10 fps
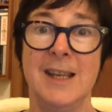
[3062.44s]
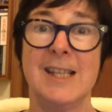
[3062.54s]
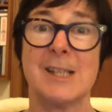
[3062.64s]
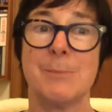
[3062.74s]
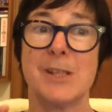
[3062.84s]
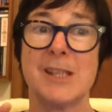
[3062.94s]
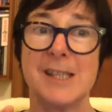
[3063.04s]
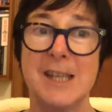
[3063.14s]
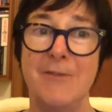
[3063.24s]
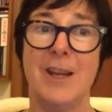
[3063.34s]

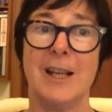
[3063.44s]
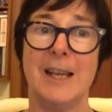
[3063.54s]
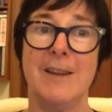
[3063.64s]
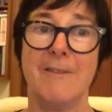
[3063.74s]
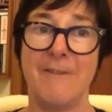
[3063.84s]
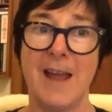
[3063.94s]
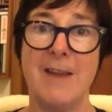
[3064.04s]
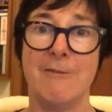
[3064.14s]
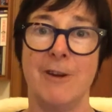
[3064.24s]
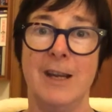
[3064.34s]
specifically
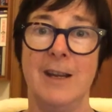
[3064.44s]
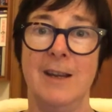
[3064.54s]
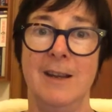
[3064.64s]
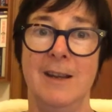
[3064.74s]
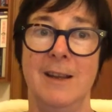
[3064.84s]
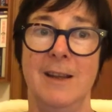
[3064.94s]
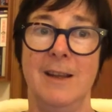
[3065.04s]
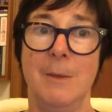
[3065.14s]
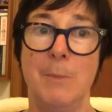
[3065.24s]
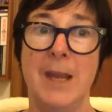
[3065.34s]
favouring
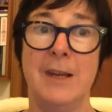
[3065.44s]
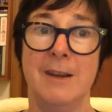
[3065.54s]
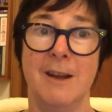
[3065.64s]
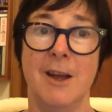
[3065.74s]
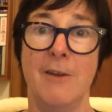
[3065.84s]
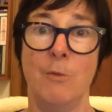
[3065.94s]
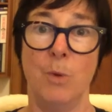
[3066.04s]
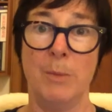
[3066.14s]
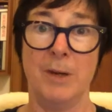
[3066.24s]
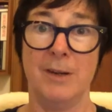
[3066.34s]
men over
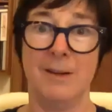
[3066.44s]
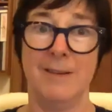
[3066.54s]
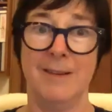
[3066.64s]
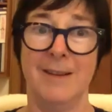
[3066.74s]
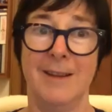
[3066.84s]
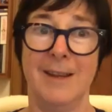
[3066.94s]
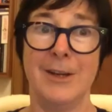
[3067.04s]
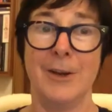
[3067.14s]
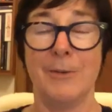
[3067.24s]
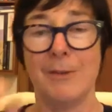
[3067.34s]
women. You
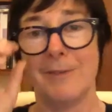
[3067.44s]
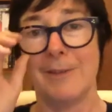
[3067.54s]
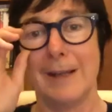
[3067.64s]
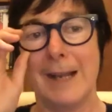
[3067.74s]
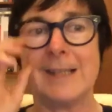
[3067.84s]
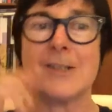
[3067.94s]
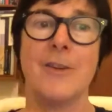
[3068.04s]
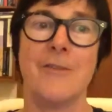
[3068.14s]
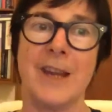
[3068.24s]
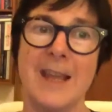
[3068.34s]
know, let's
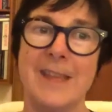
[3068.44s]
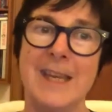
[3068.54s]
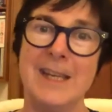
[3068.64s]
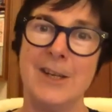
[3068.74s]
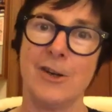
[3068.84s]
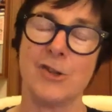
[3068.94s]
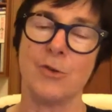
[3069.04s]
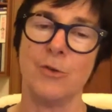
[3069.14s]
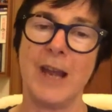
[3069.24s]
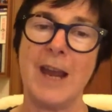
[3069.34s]
not forget the
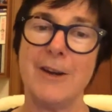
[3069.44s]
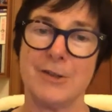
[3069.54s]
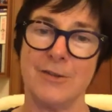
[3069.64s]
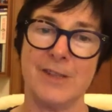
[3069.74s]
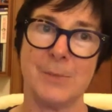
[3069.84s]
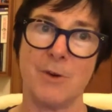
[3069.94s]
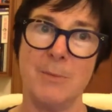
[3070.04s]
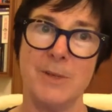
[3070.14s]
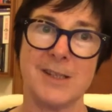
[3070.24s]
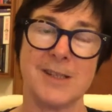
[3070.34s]
ideological character of this
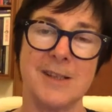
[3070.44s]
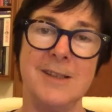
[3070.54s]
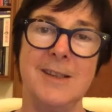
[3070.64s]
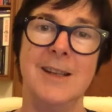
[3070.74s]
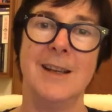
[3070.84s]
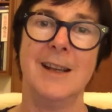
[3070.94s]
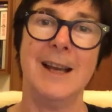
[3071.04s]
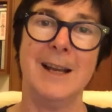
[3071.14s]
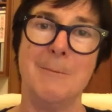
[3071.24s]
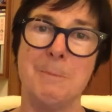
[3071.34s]
prime minister.
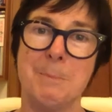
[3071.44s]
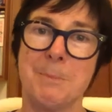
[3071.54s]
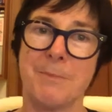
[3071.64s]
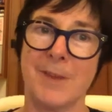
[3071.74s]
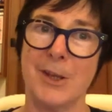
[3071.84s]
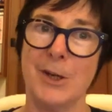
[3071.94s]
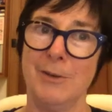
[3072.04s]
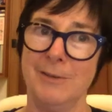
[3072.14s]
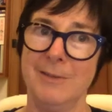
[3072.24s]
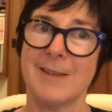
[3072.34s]
Um, you
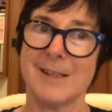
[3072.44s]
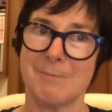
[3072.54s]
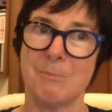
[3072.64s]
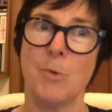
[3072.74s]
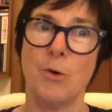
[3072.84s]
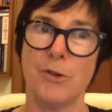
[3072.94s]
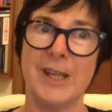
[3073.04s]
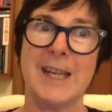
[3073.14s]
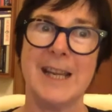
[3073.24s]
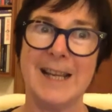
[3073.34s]
know, there's more than the
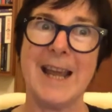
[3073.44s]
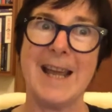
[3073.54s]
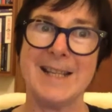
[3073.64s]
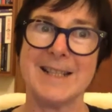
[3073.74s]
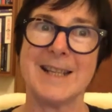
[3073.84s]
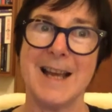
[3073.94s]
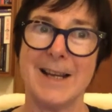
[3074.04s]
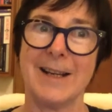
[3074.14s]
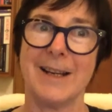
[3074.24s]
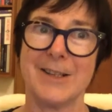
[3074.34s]
Gilead
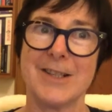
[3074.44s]
tongue